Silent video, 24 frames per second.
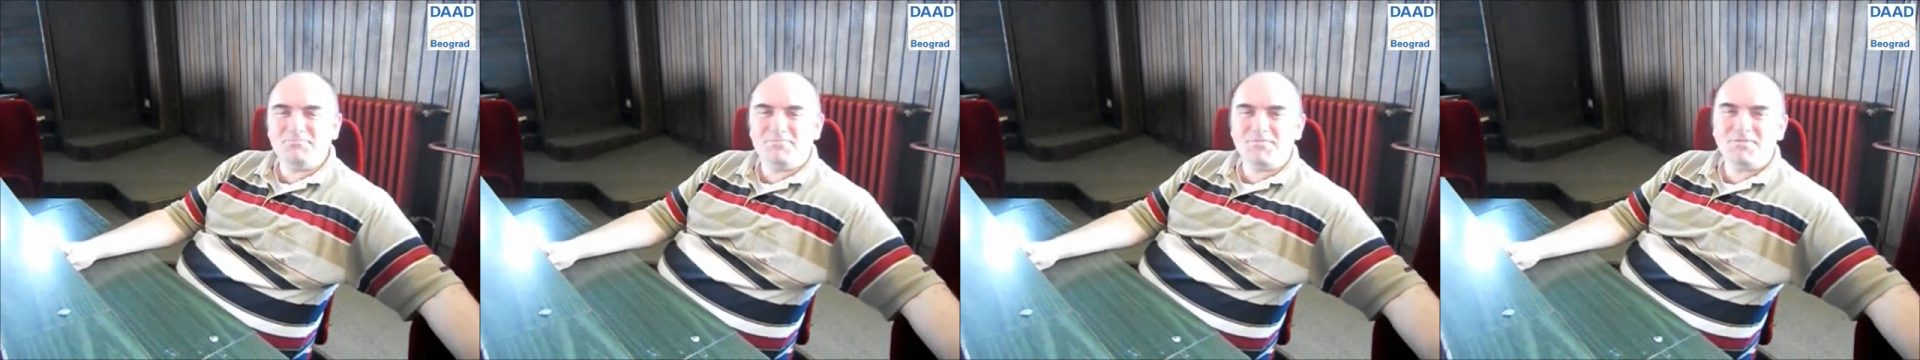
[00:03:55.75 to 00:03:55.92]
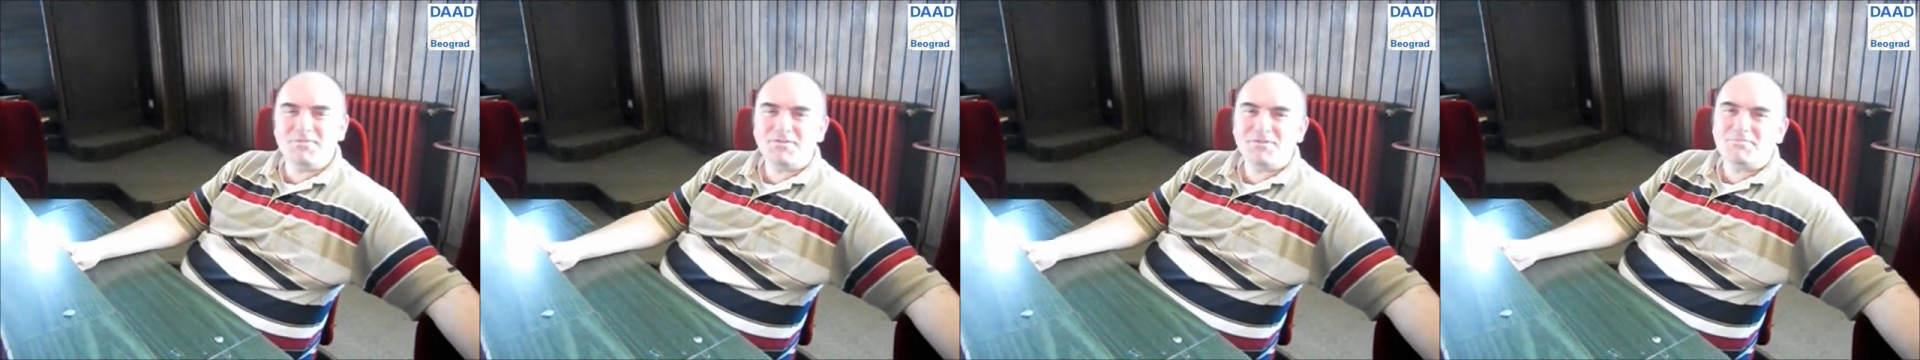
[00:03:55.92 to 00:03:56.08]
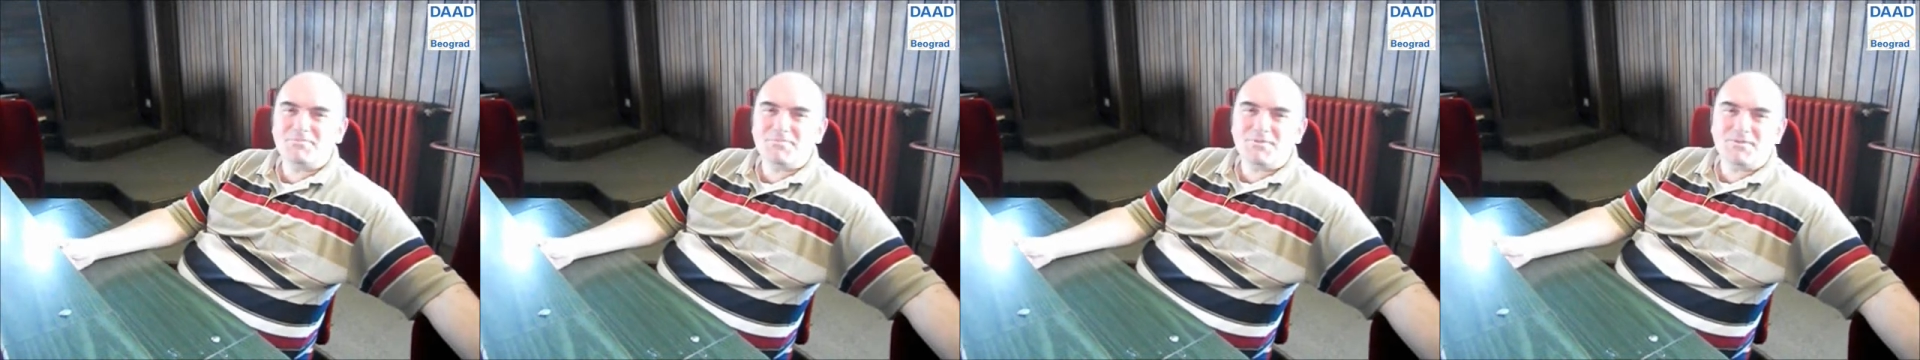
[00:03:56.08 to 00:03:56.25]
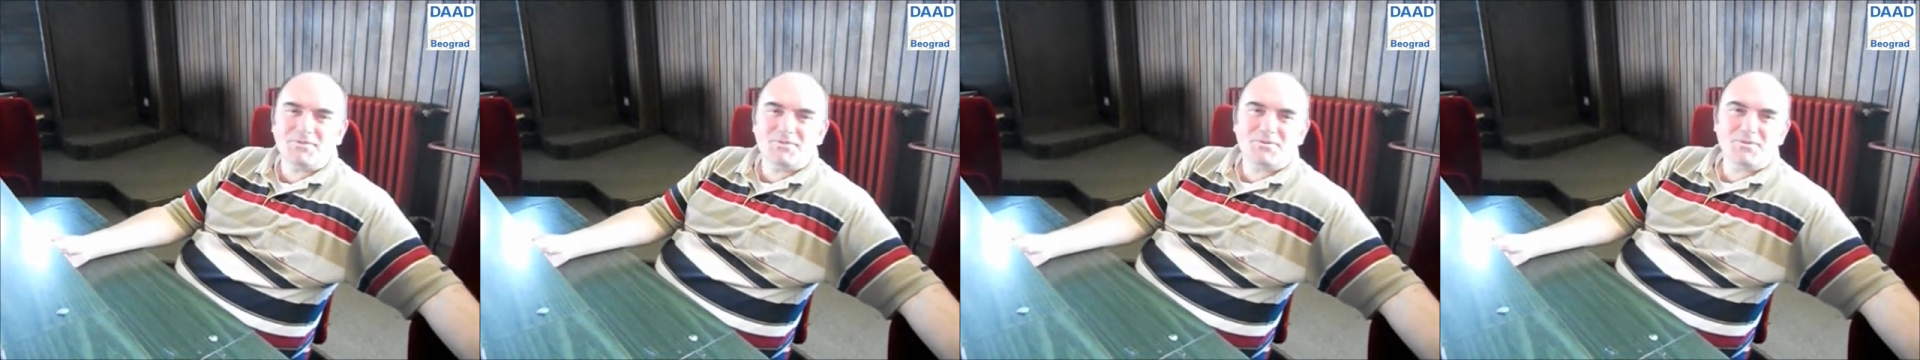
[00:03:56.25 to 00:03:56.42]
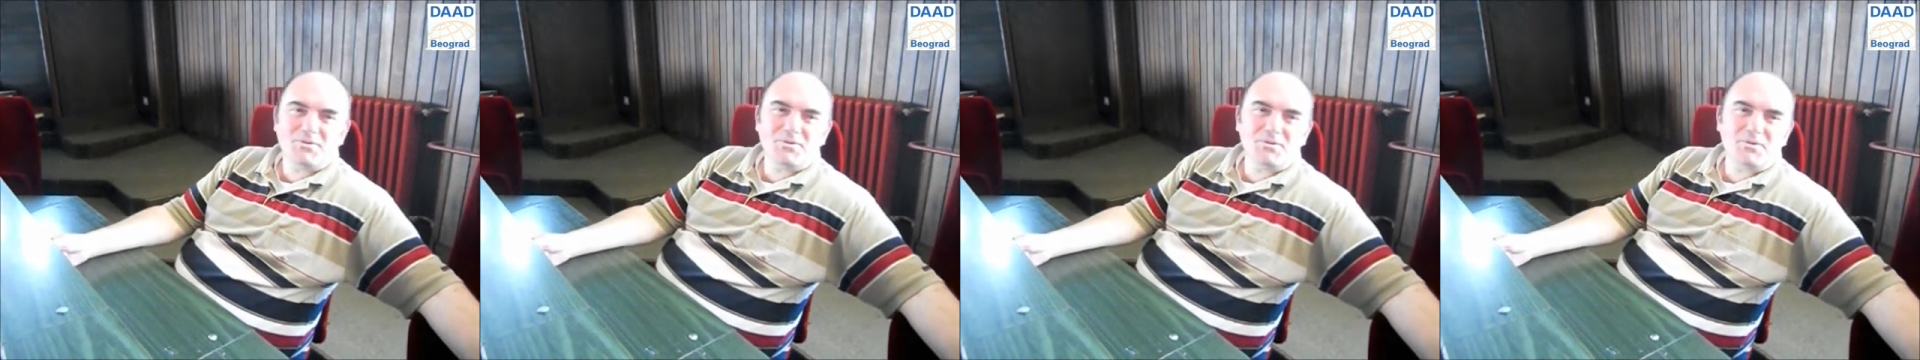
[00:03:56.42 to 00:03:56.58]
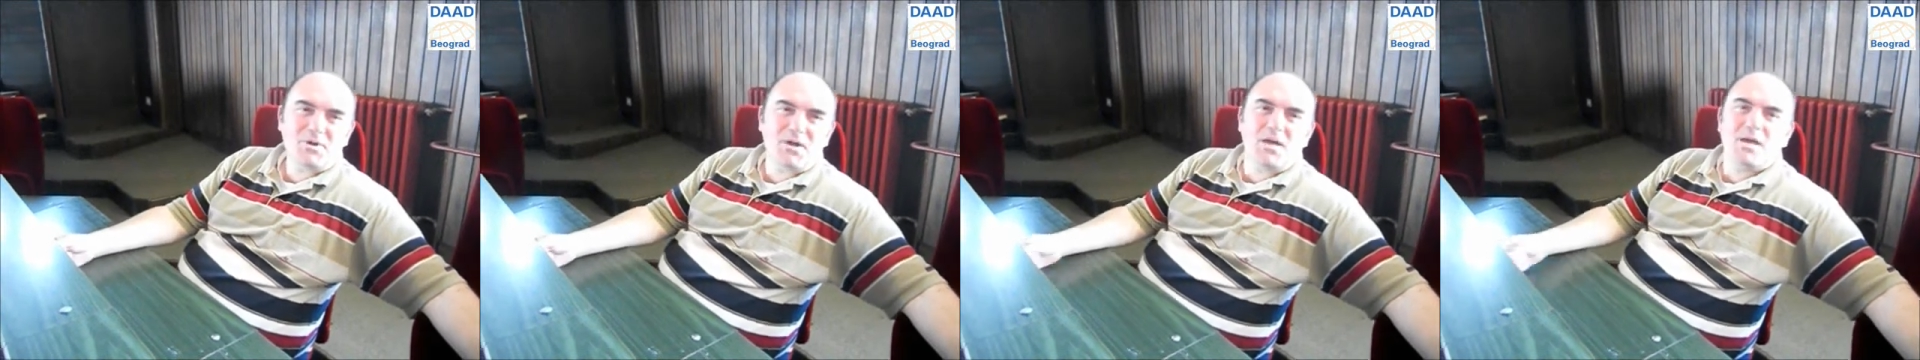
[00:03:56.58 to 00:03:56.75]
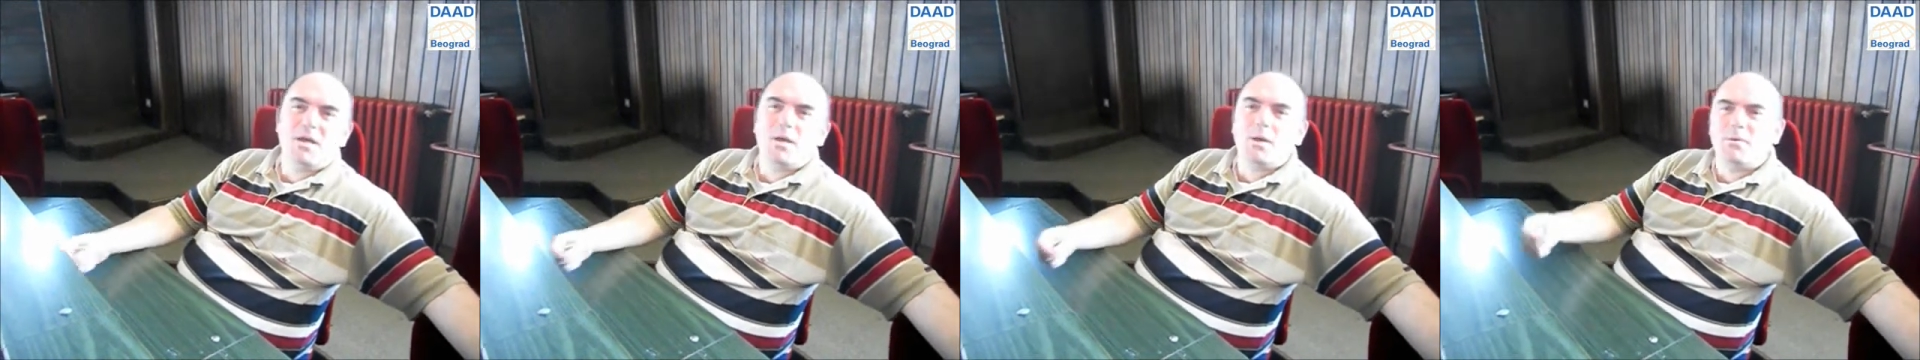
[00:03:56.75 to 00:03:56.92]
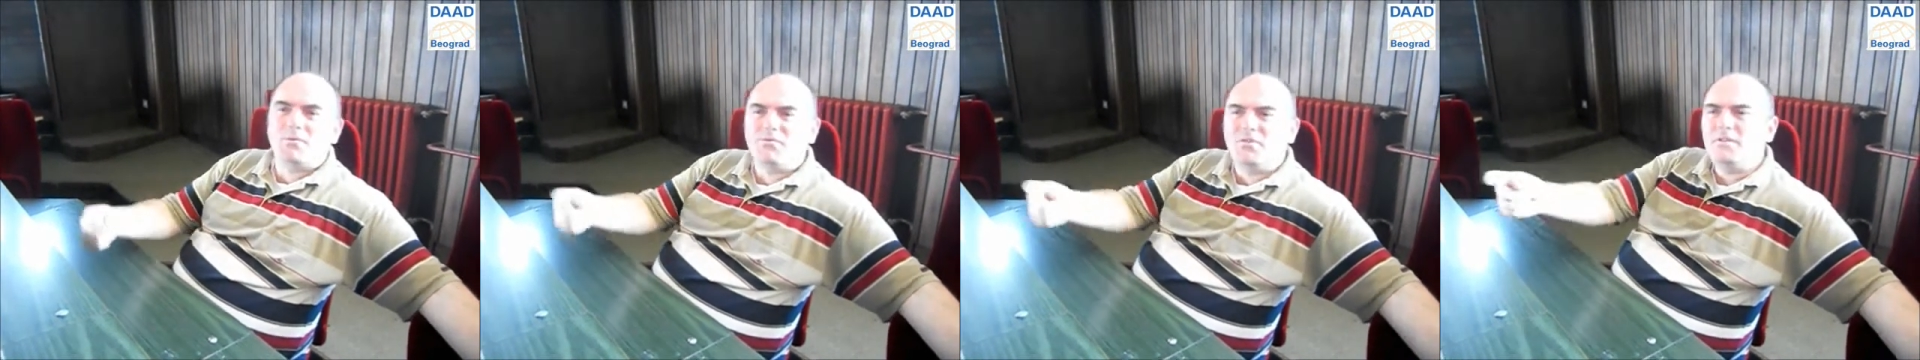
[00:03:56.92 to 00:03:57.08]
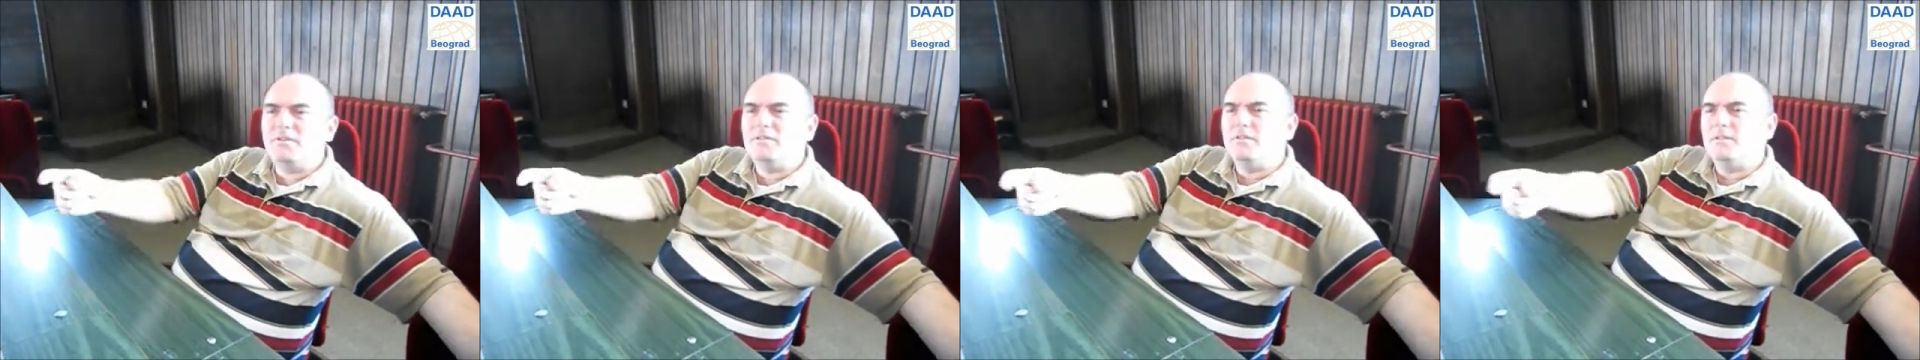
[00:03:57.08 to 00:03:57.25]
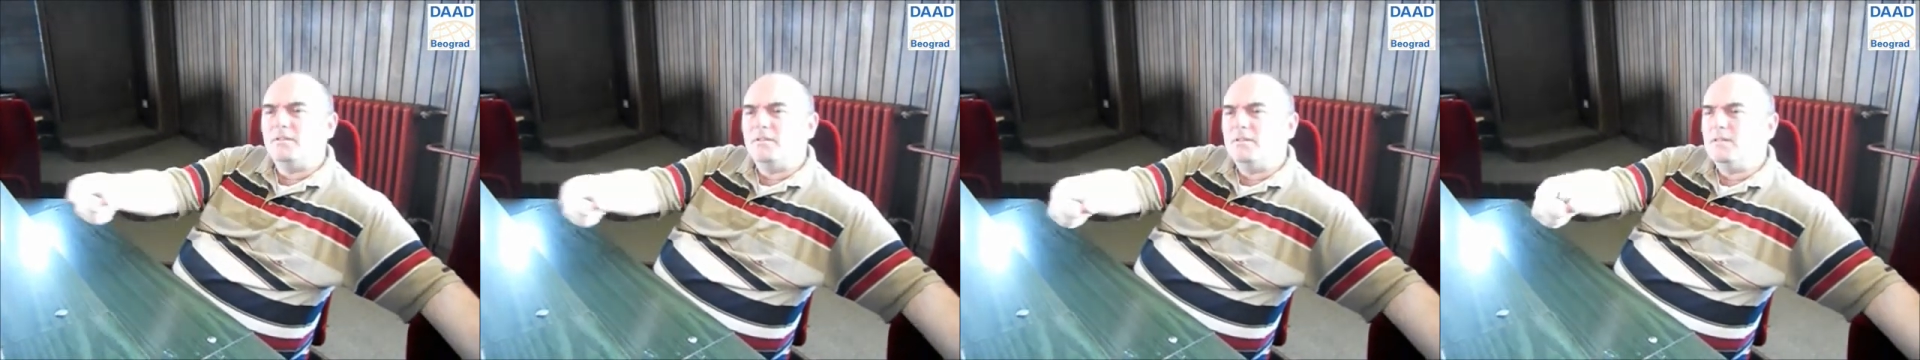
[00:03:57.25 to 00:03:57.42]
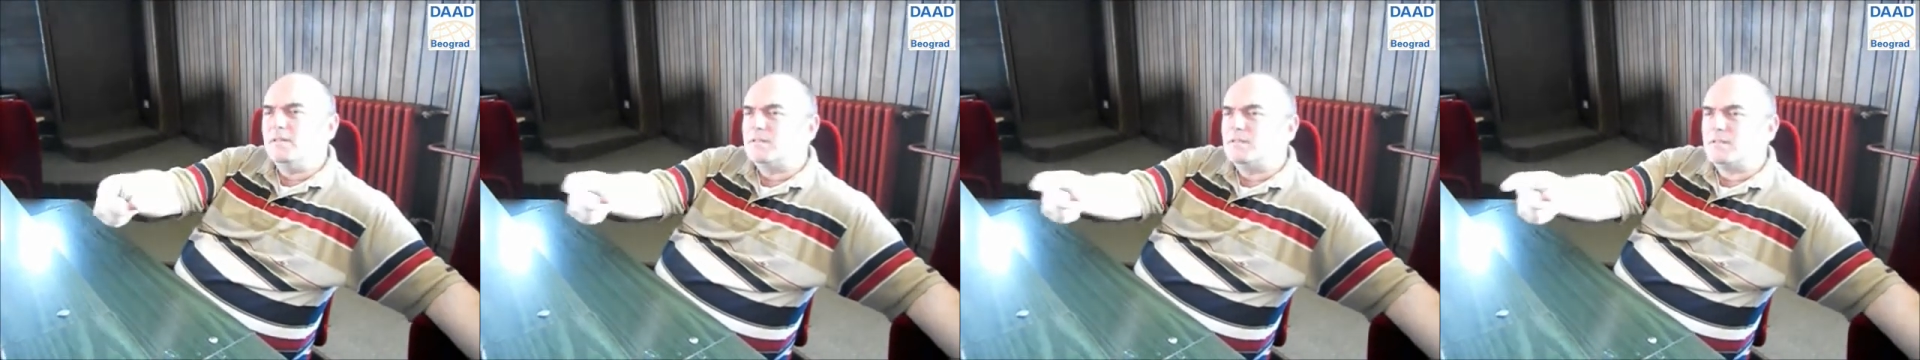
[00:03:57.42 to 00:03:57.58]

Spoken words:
in Germany, so visiting